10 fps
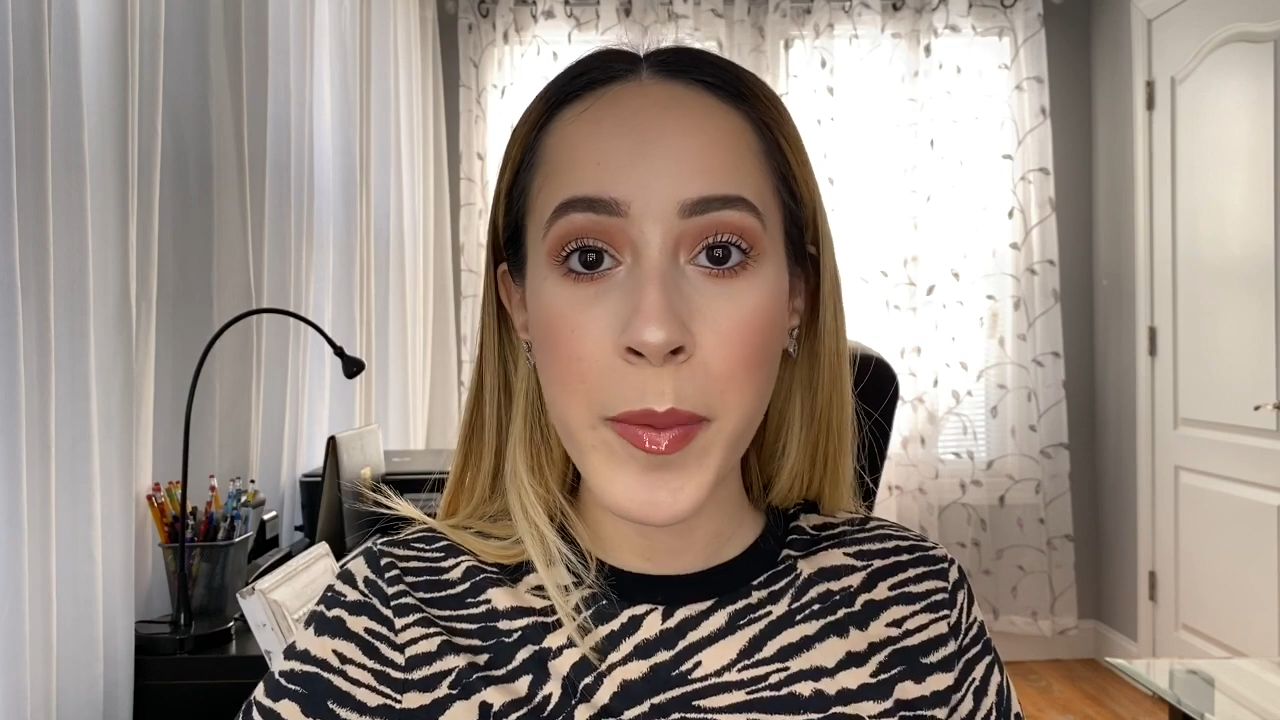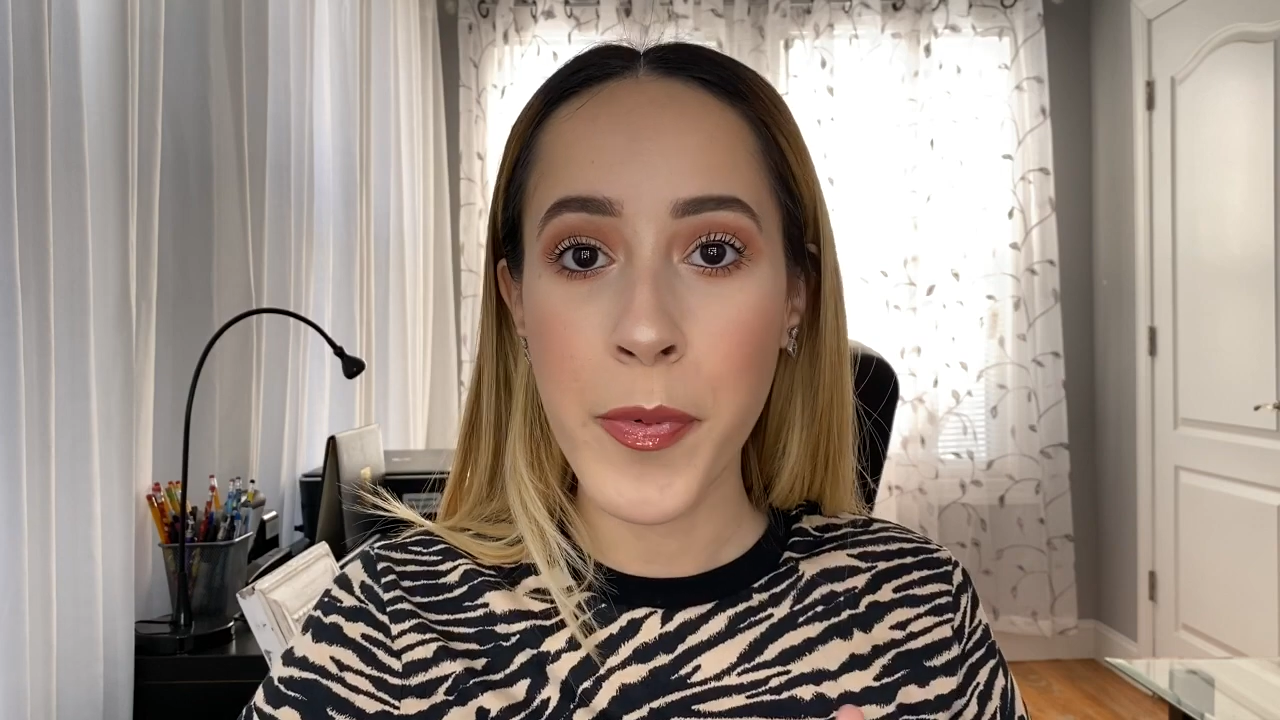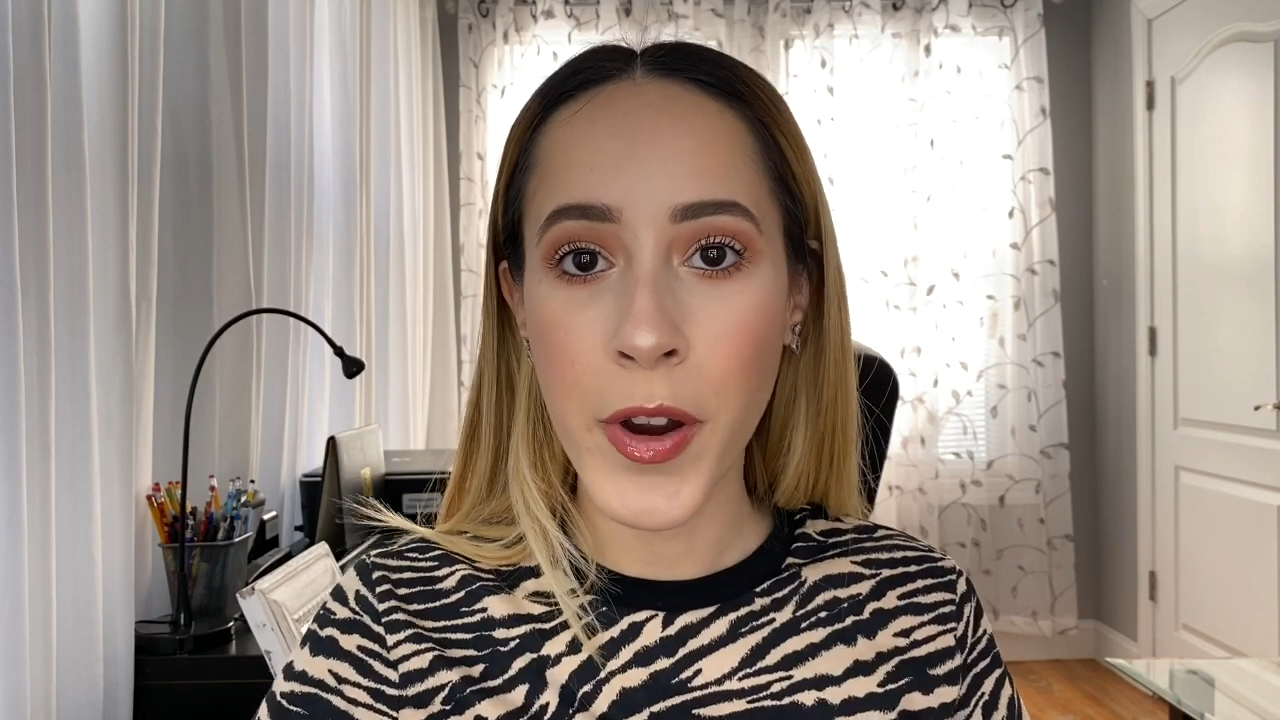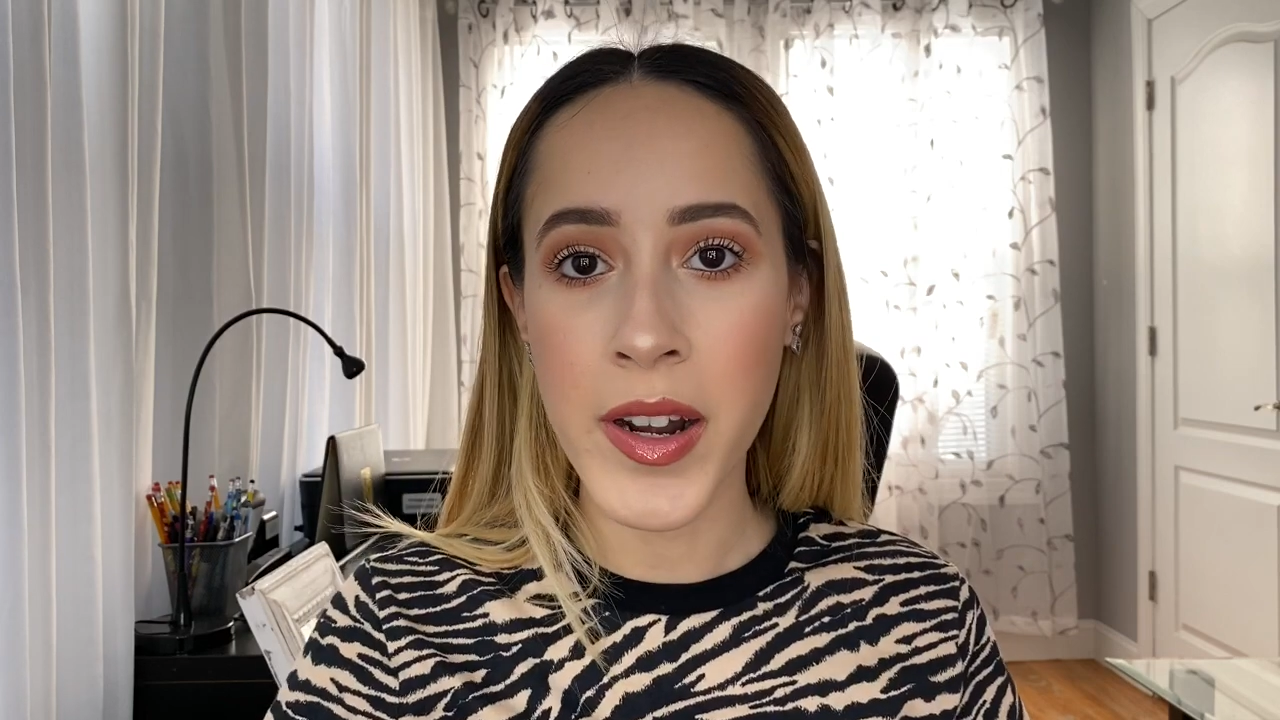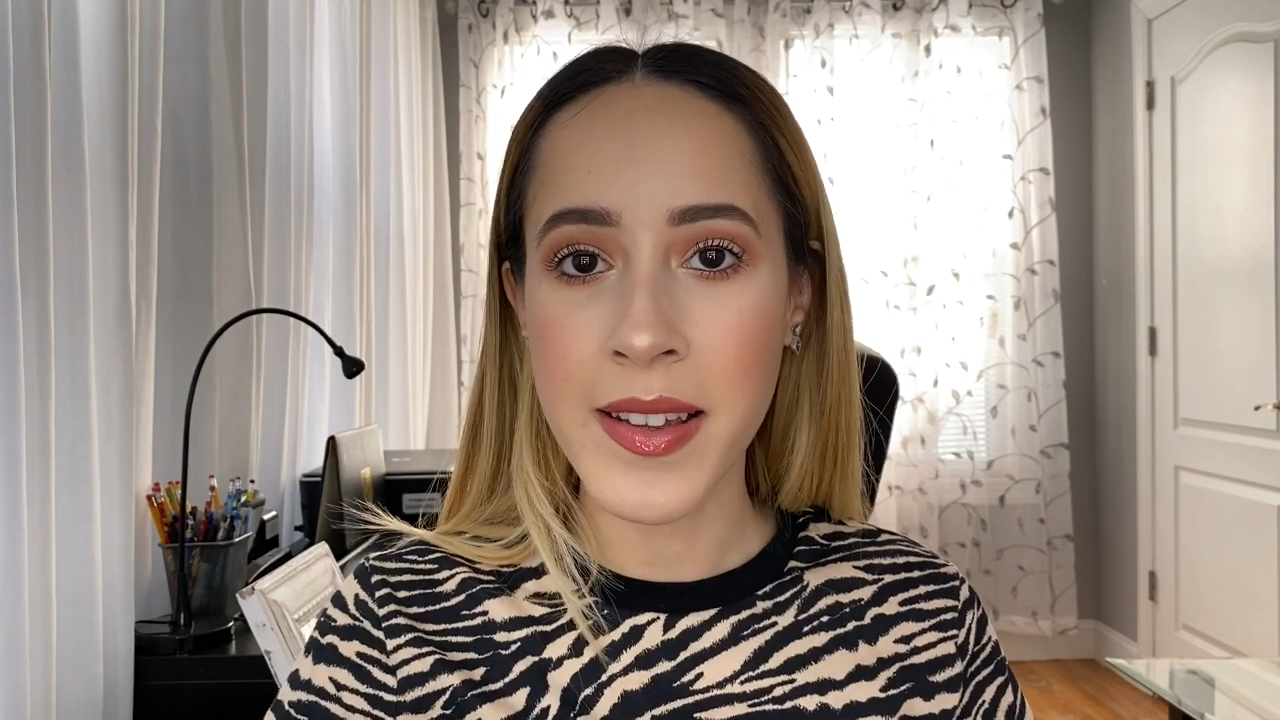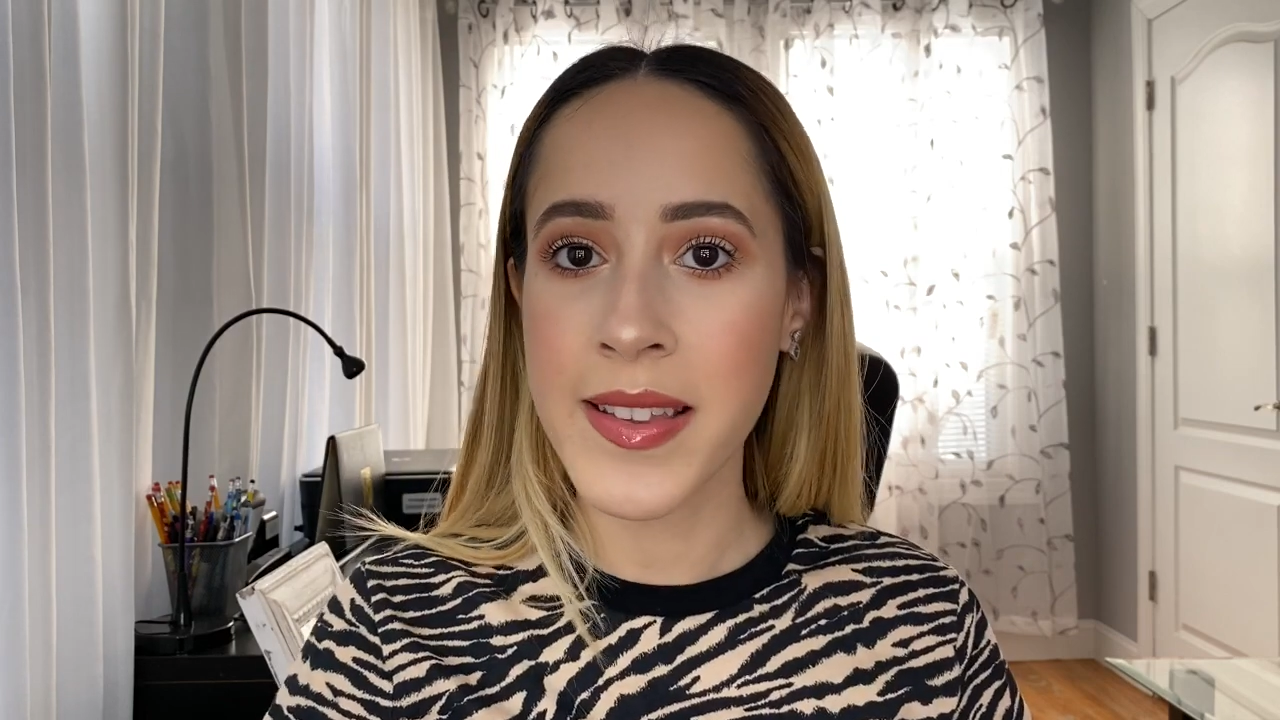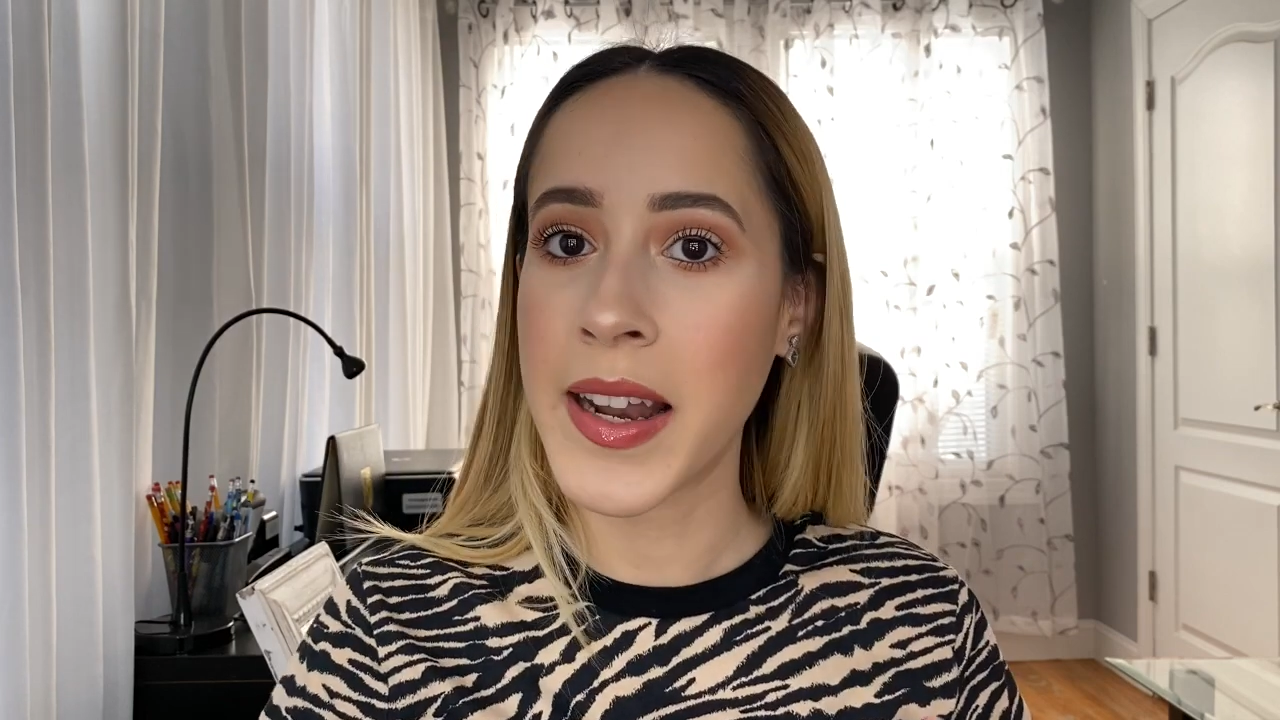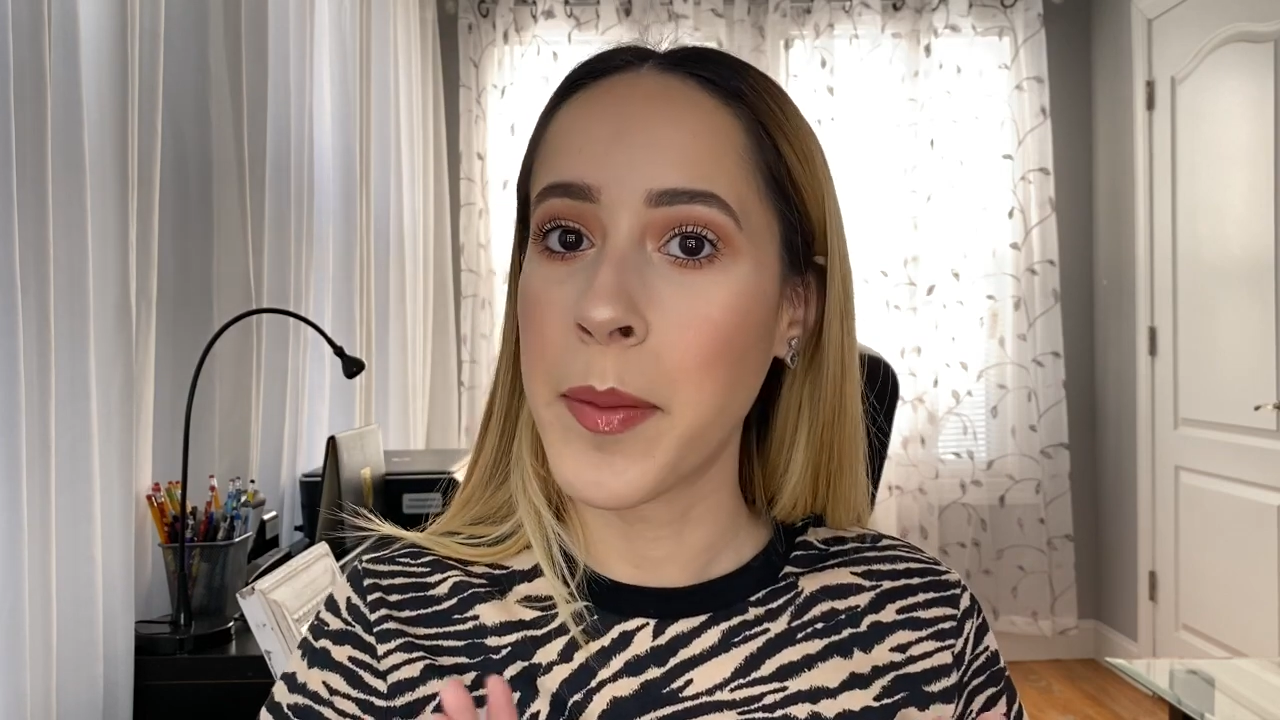products that I